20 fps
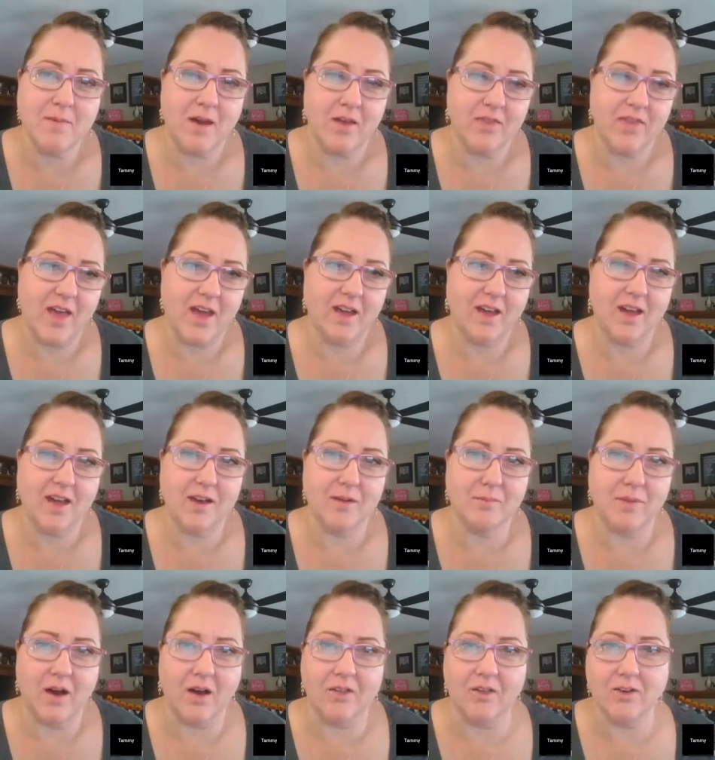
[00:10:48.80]
Something about
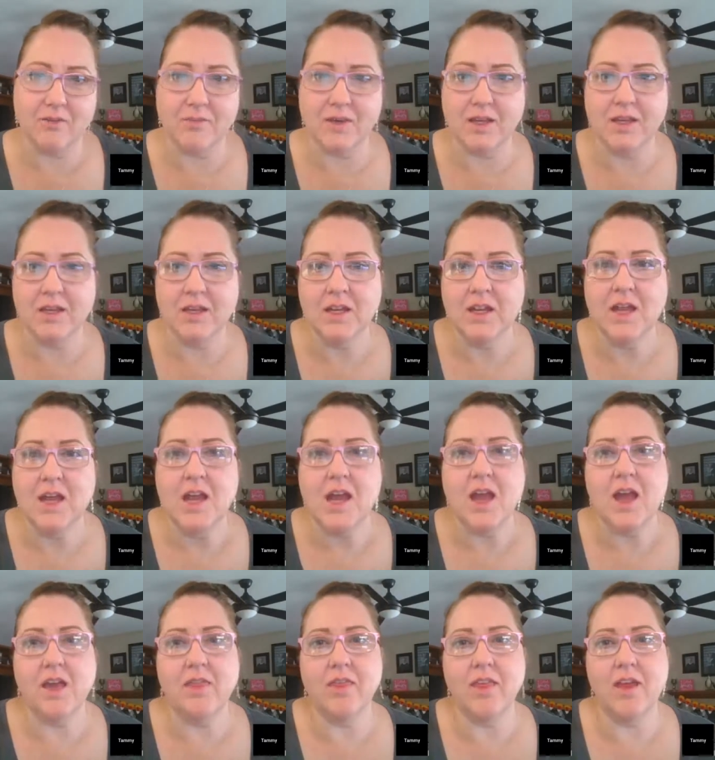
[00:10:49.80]
that kind of bothered me.
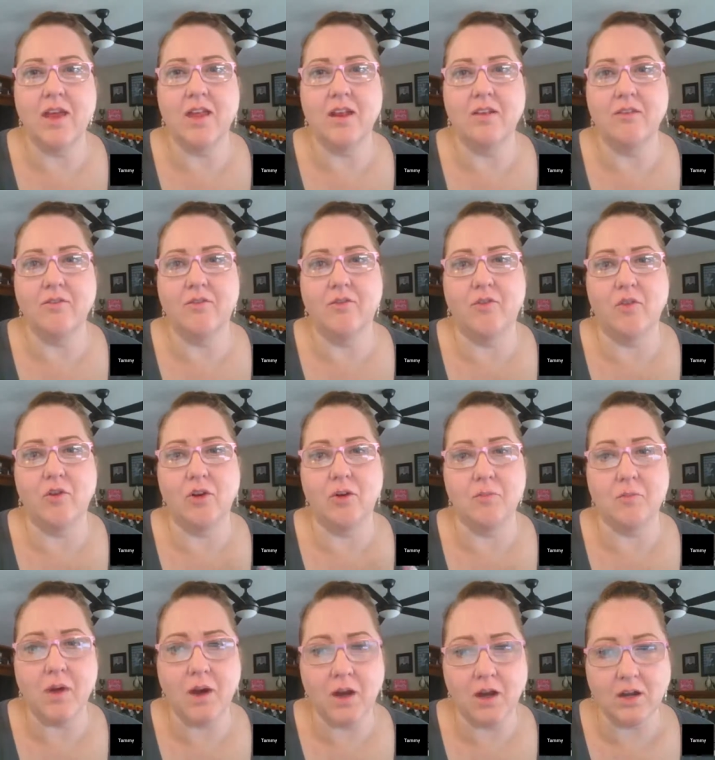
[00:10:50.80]
And then
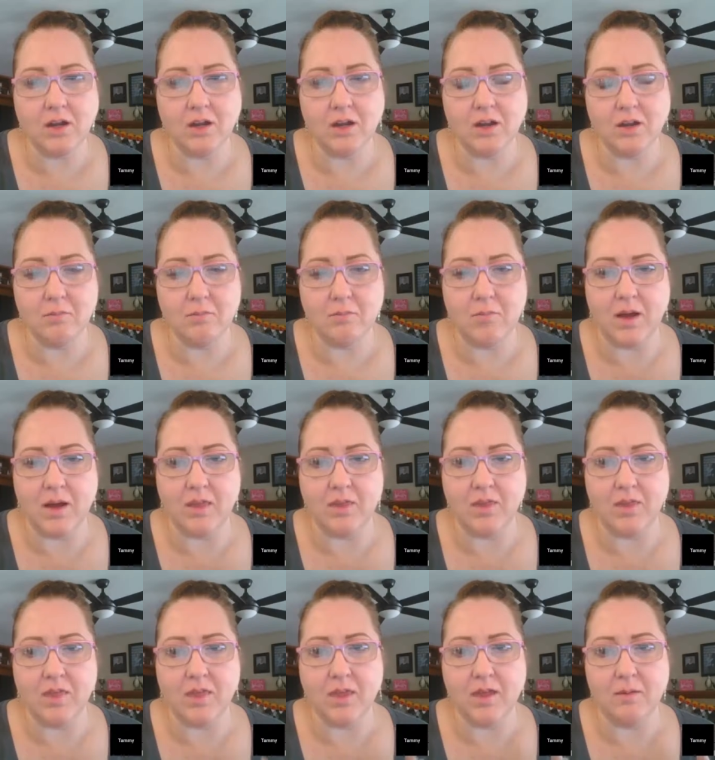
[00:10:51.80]
for Martin,
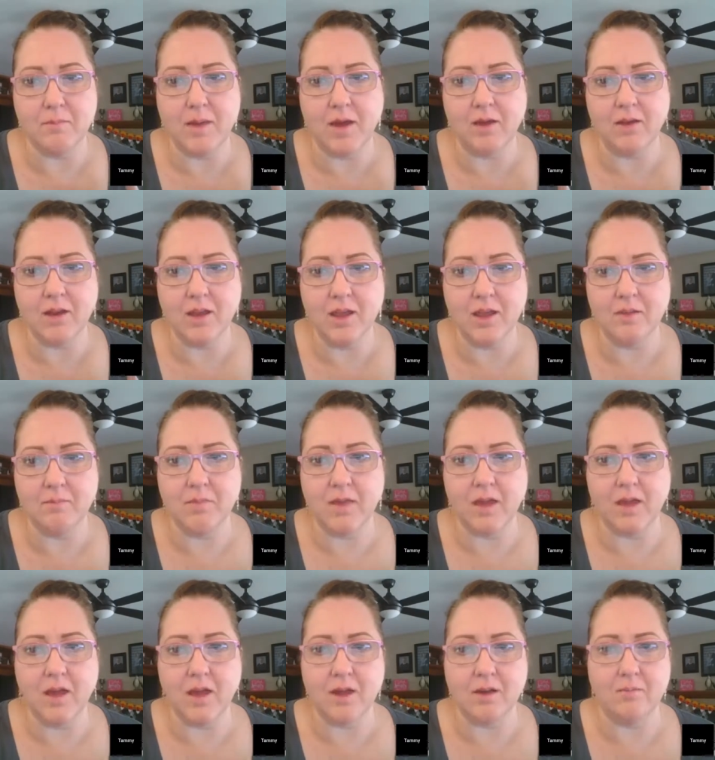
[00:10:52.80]
the thing about him
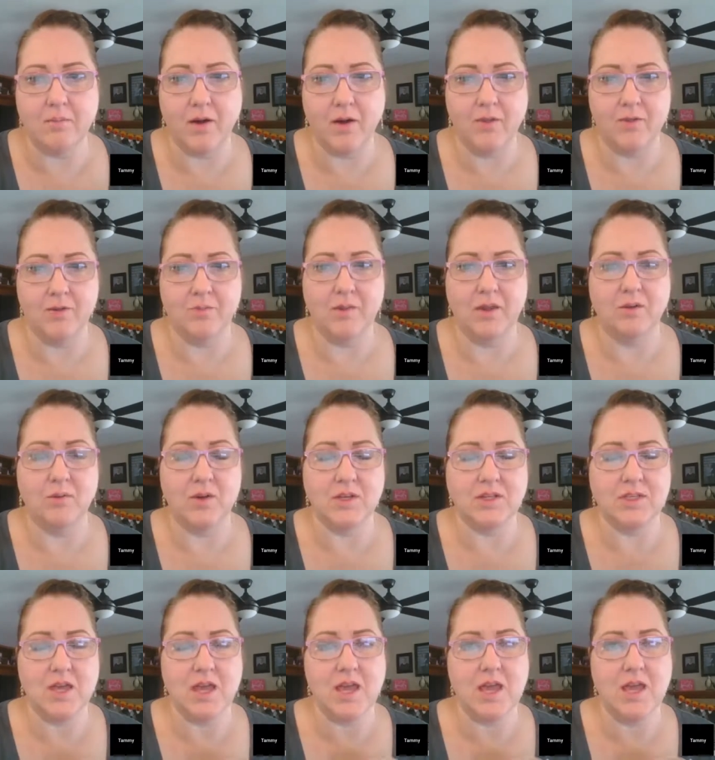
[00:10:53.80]
that kind of bothered me
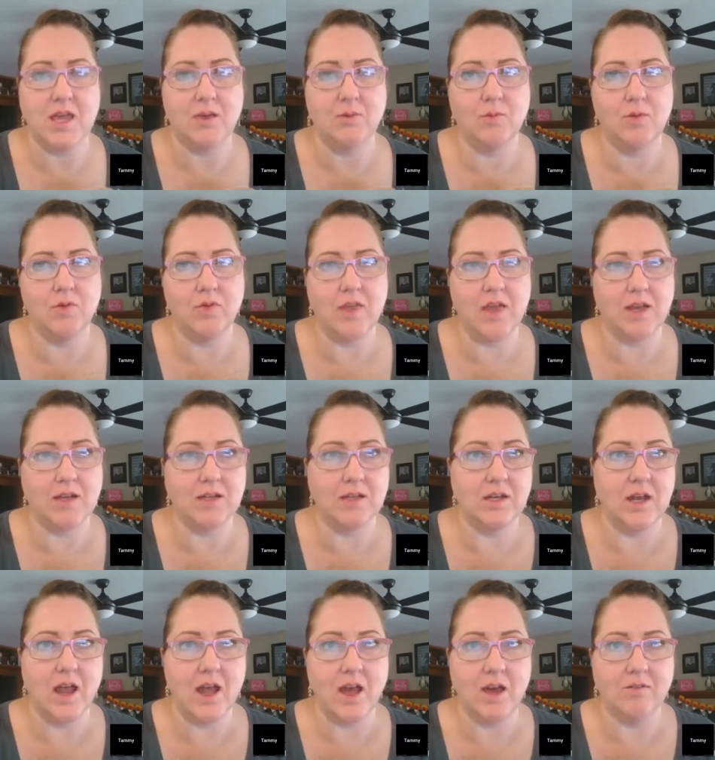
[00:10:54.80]
was that they
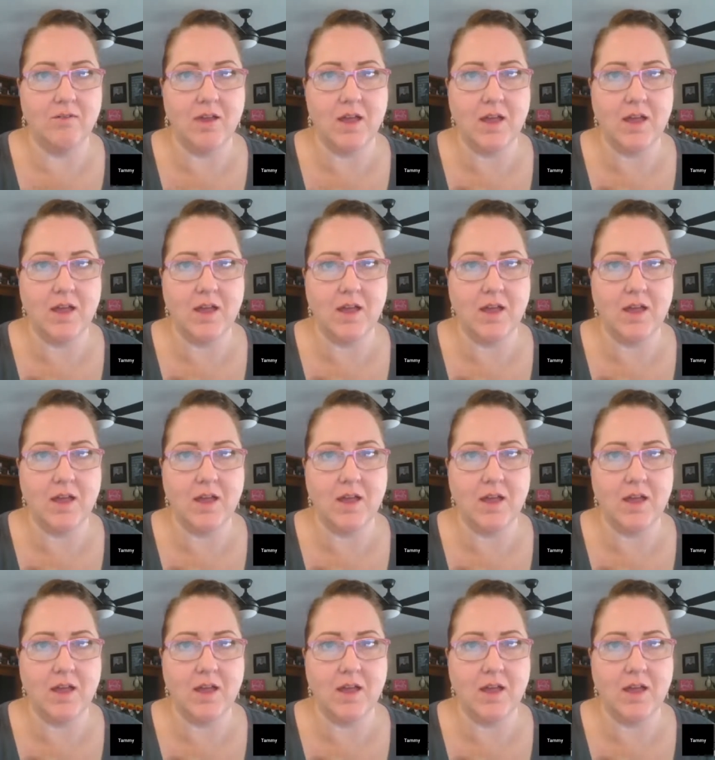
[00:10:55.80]
didn't have